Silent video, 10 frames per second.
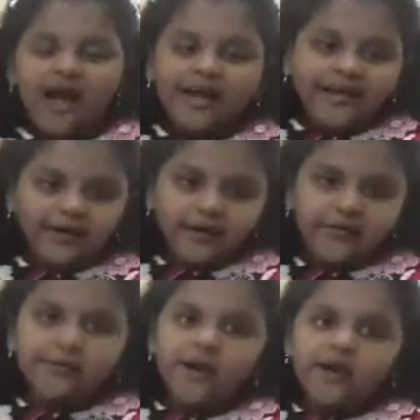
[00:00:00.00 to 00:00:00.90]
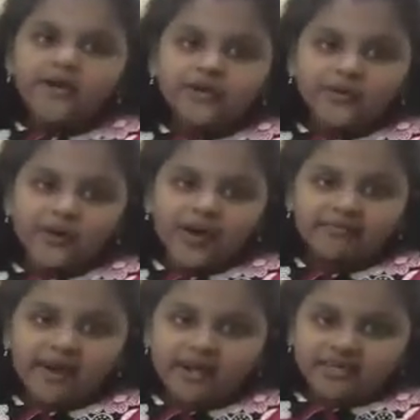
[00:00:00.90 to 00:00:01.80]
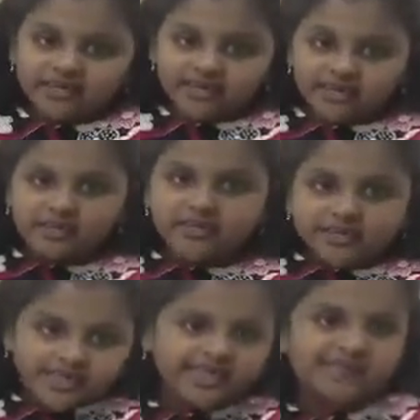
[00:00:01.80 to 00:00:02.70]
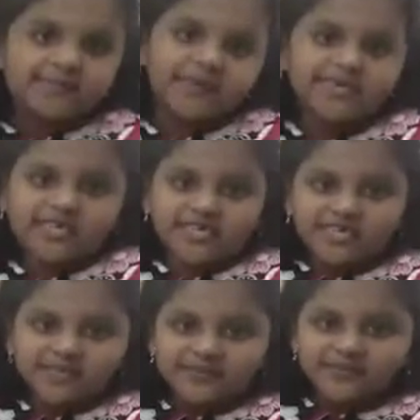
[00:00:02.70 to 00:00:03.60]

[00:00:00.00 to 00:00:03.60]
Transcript: I hope you have understood this much.